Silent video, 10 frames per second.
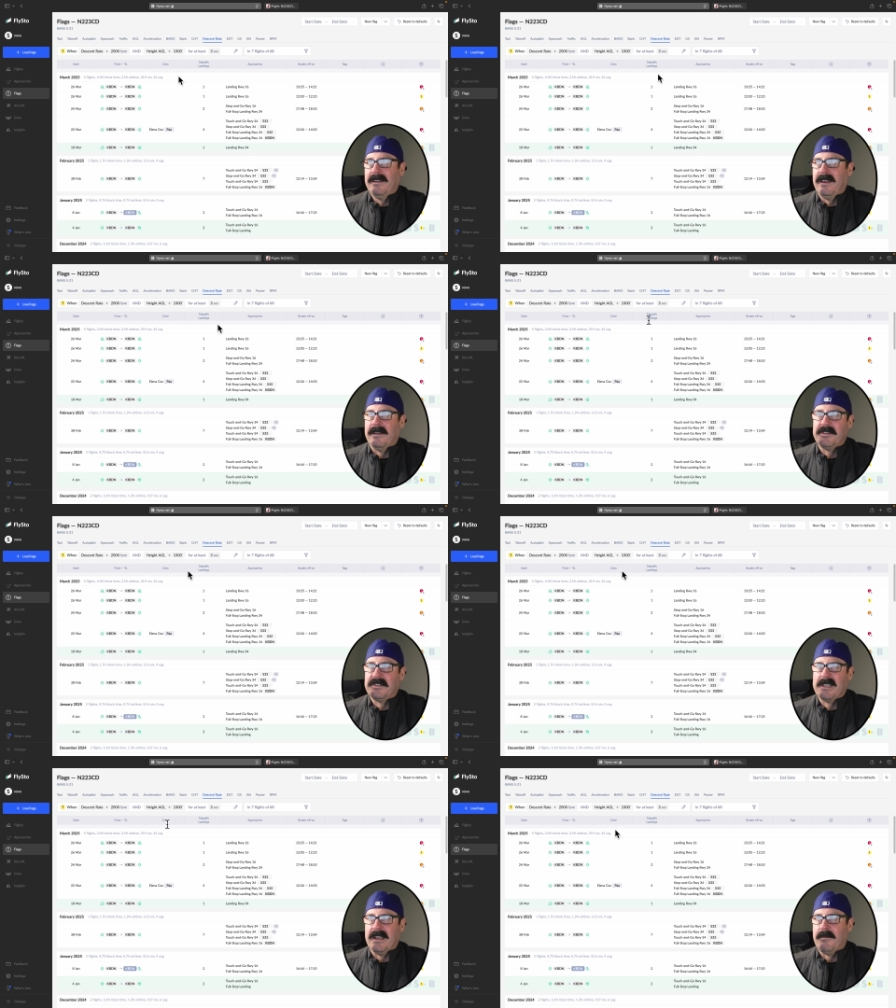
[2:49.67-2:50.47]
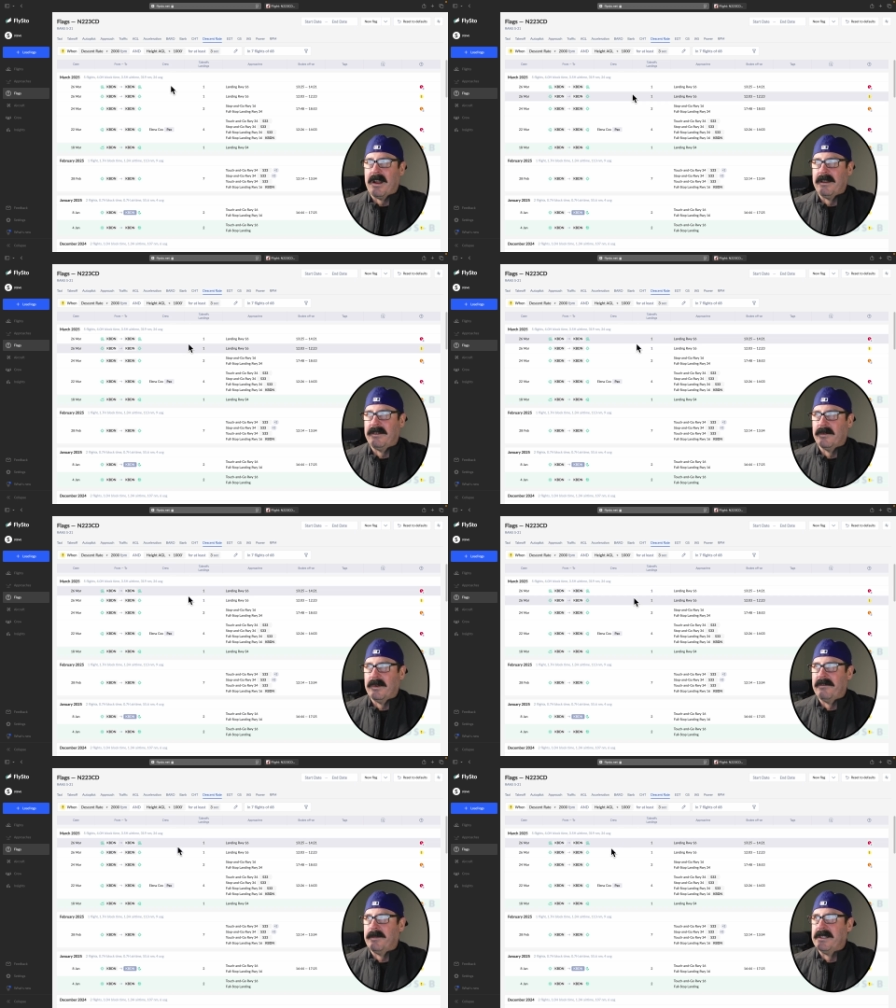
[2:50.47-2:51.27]
uh, just to kind of monitor
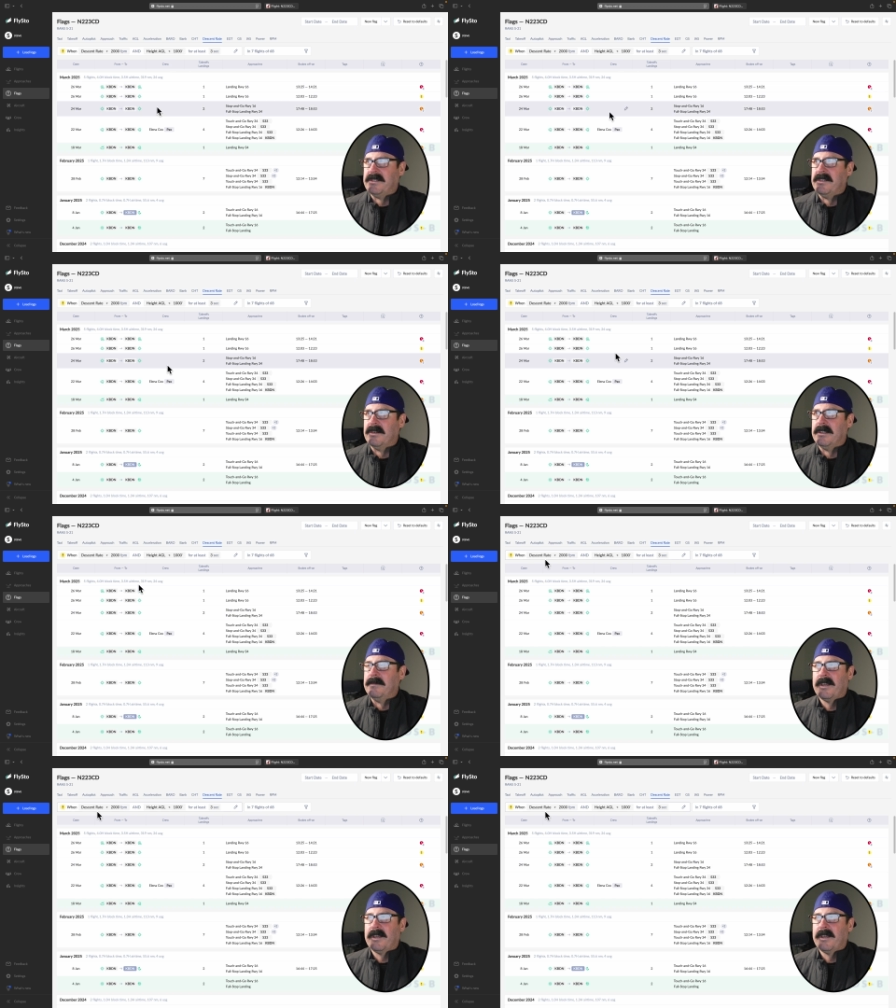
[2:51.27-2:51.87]
what everybody's doing.